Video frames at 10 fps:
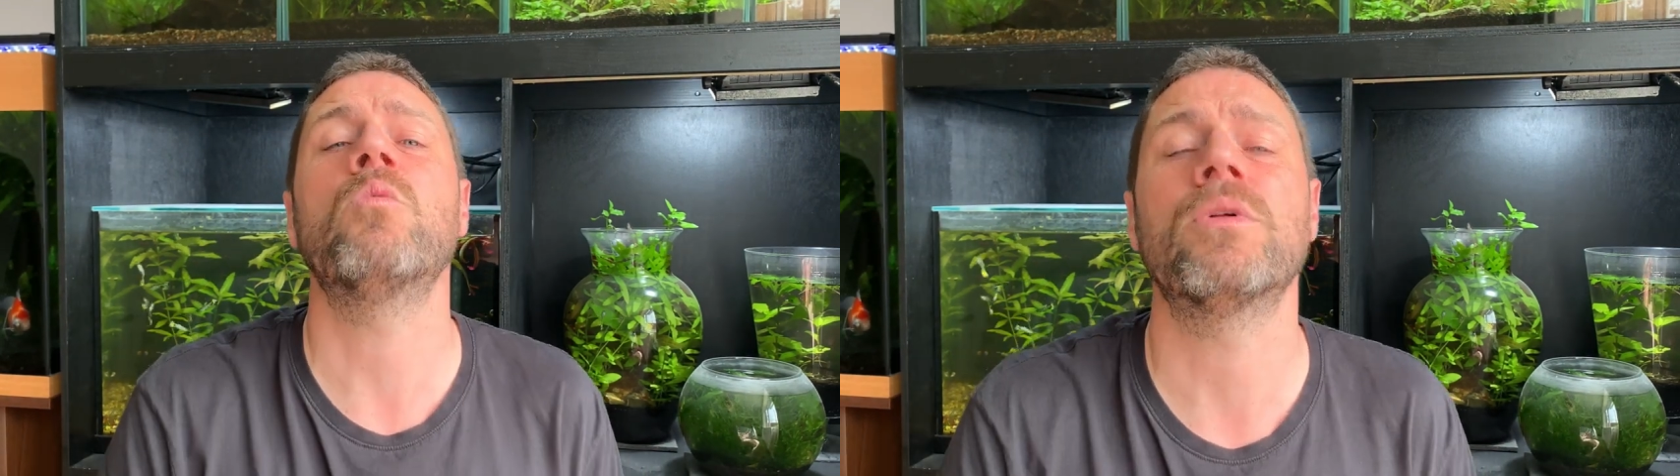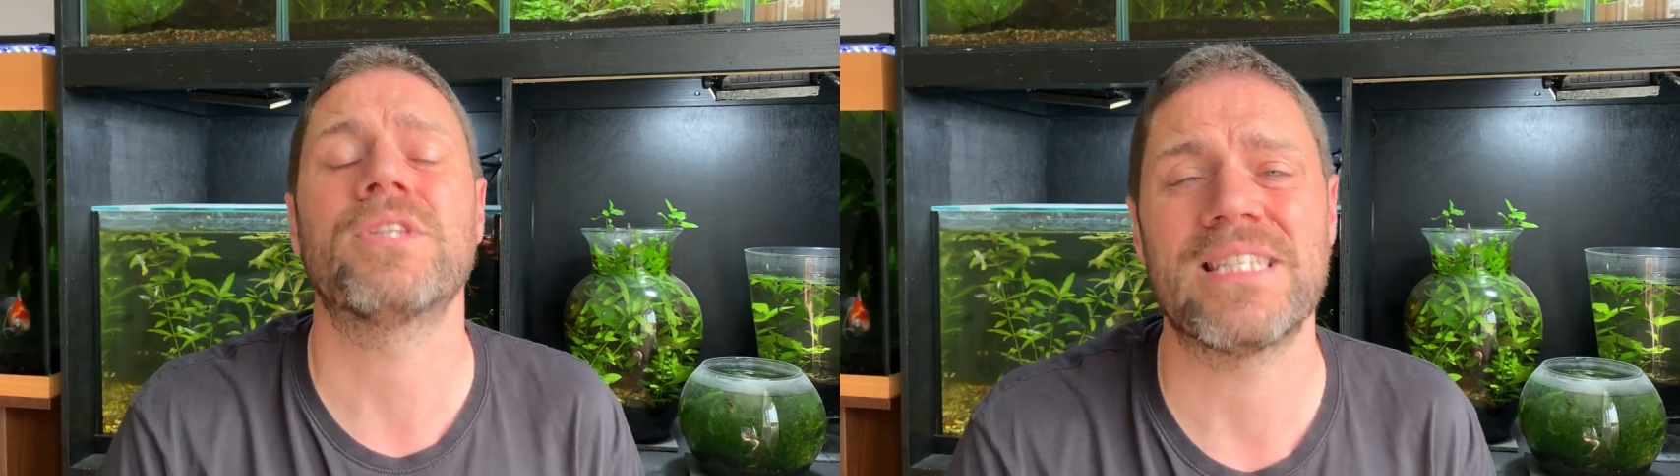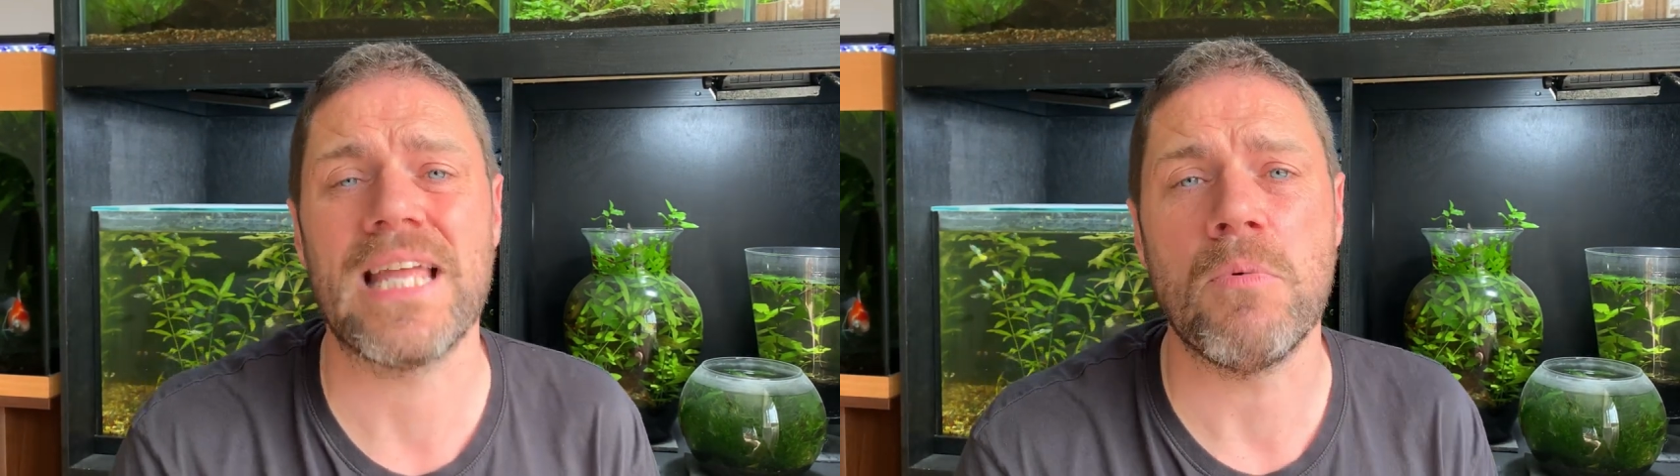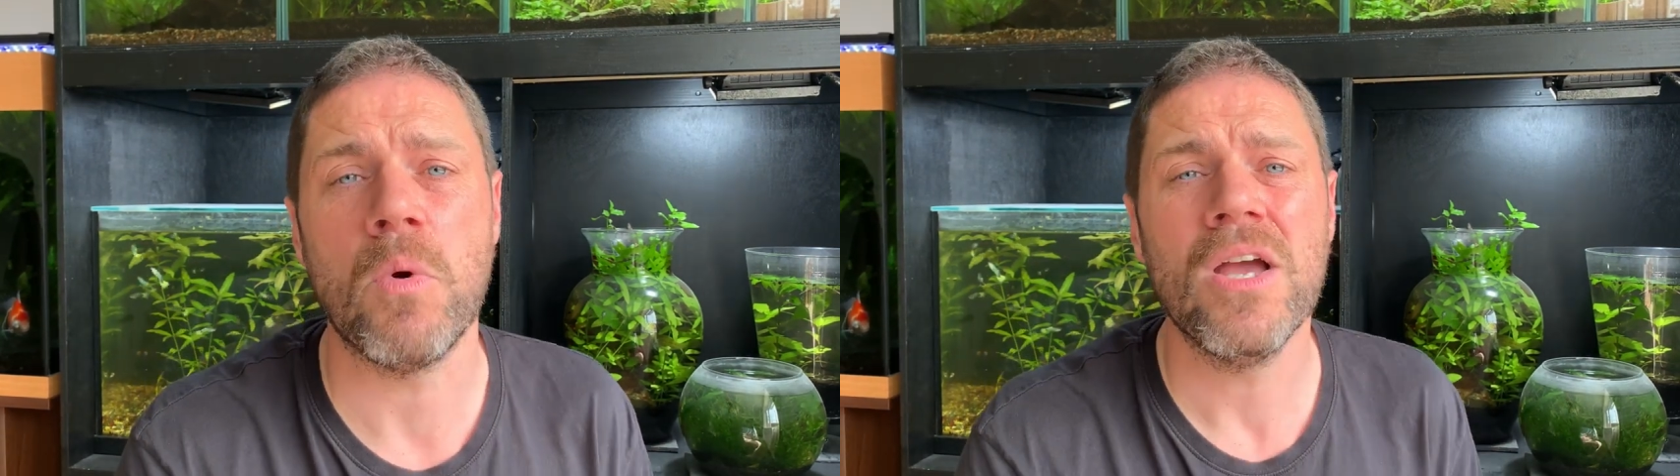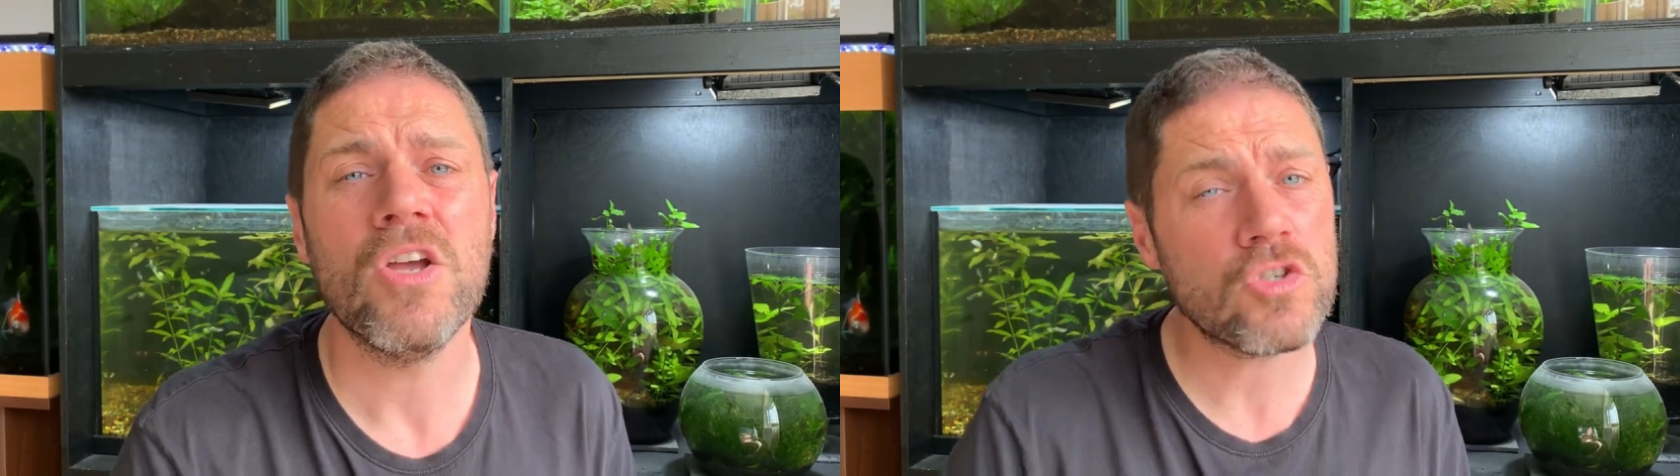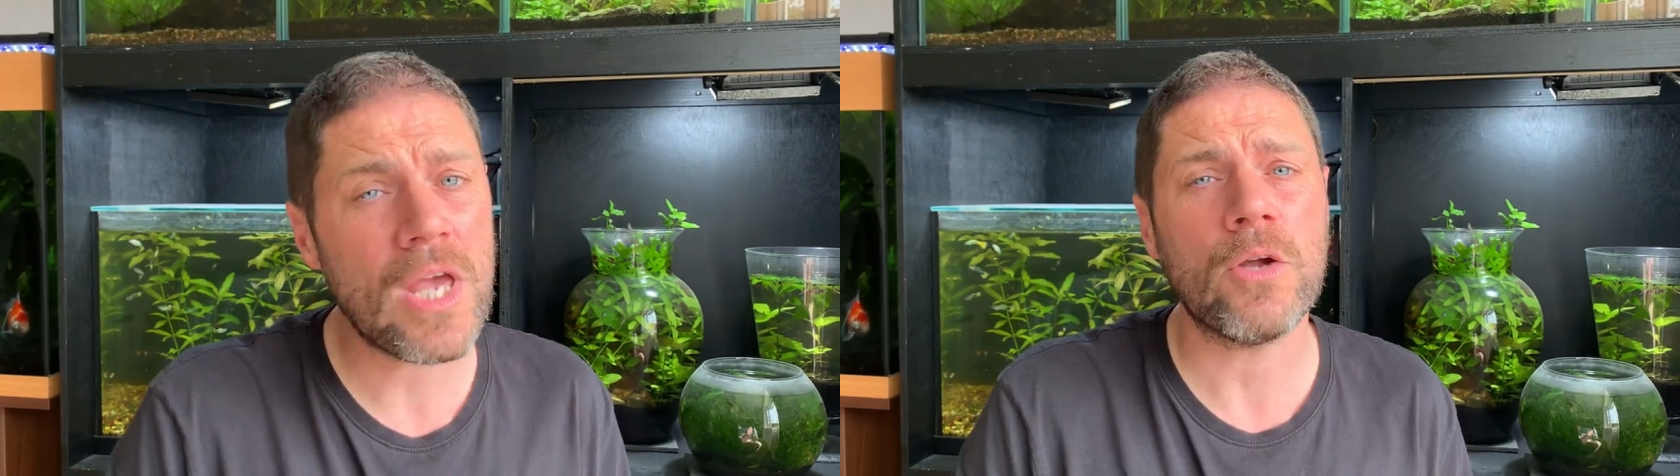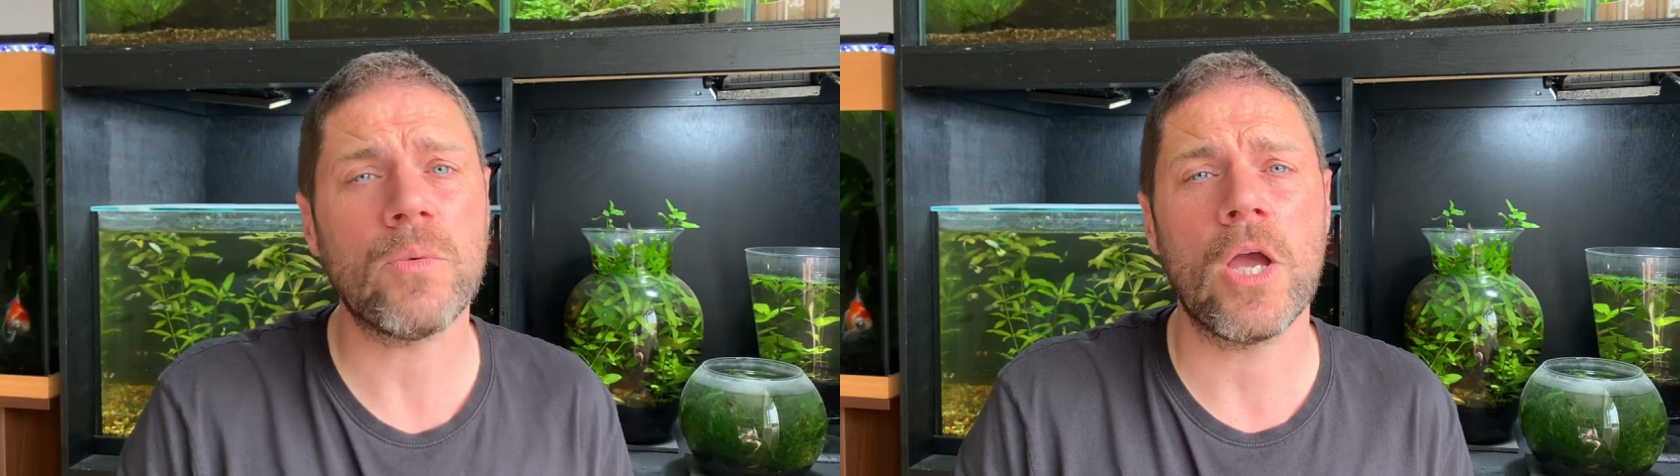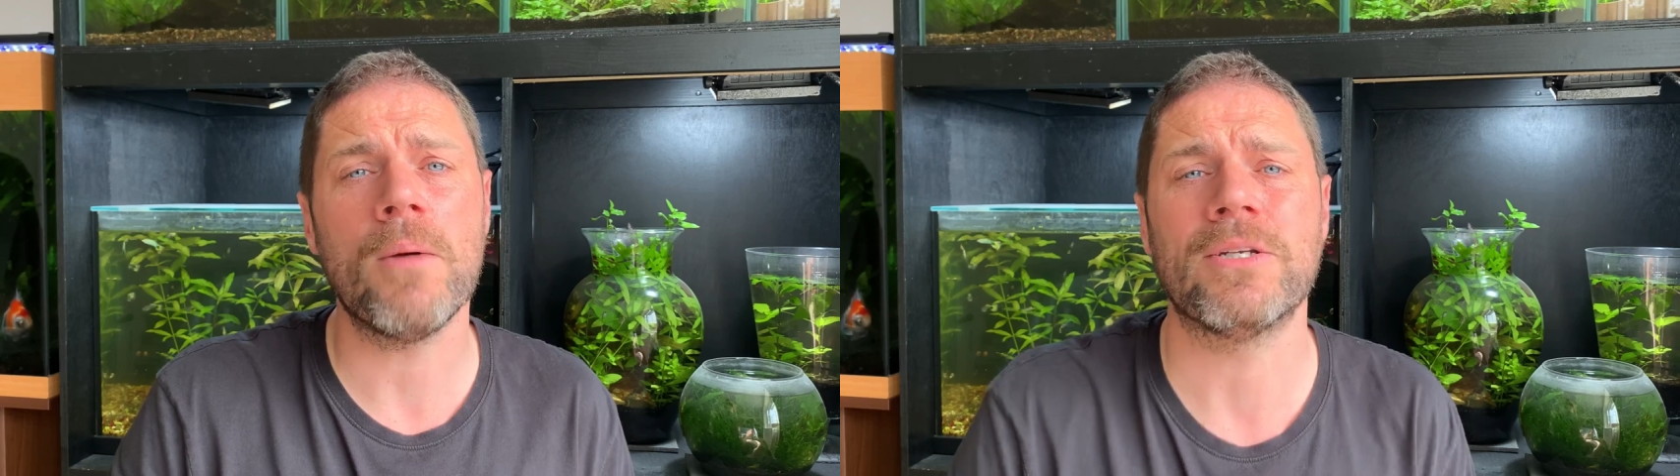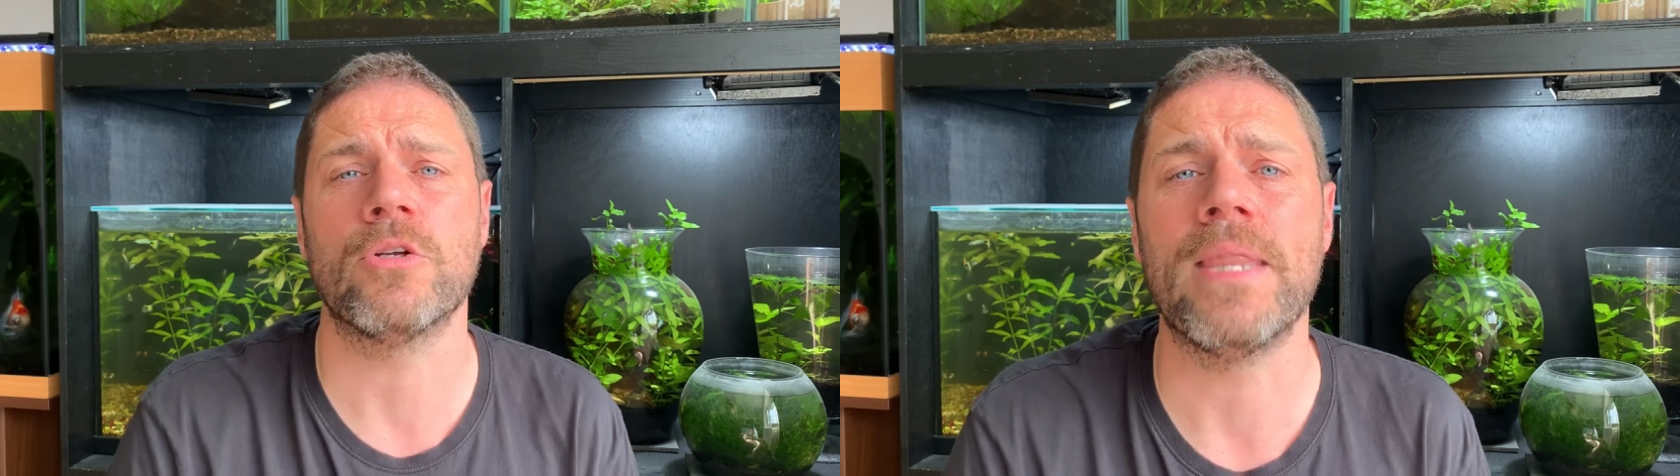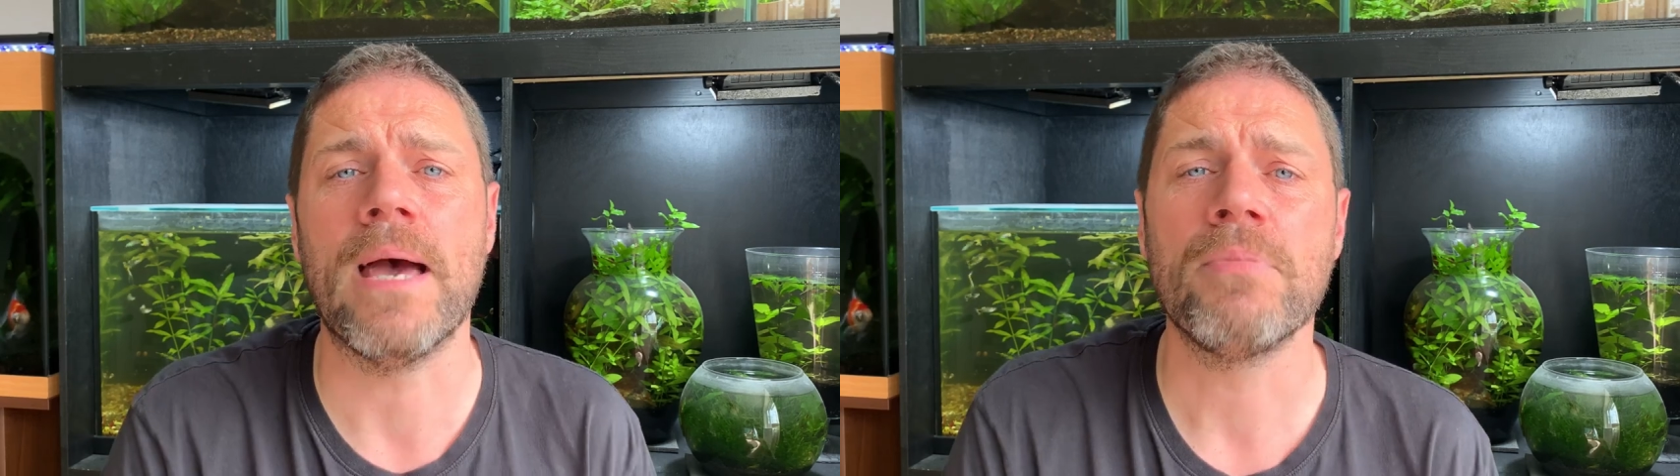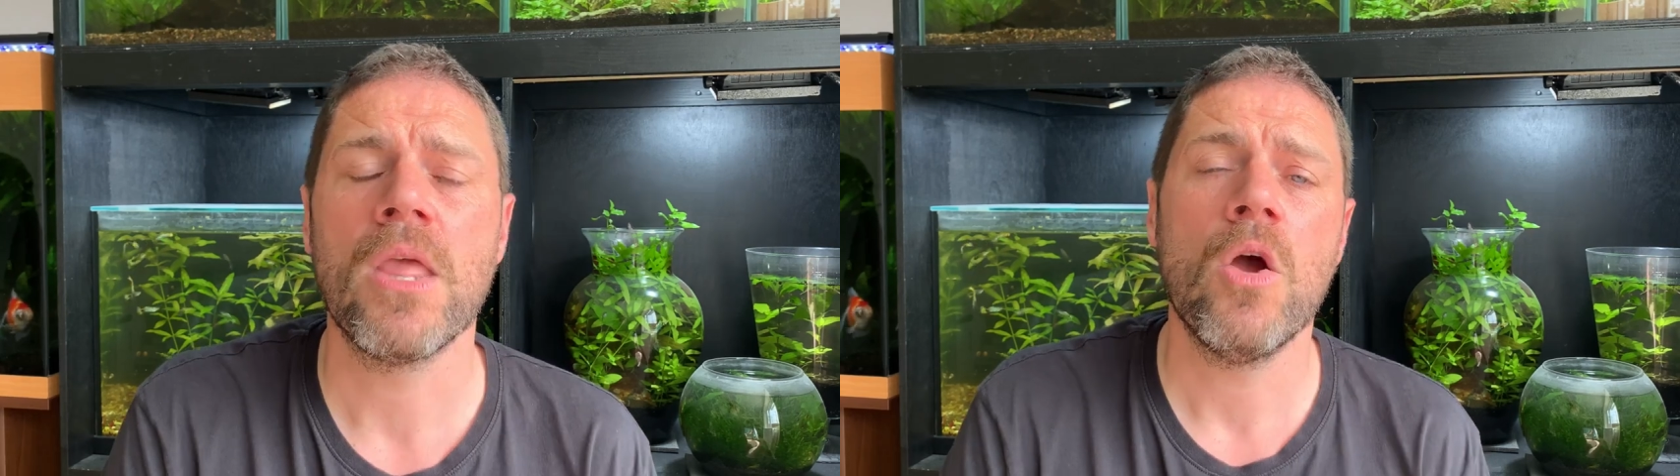water stable. So how do we go about doing that?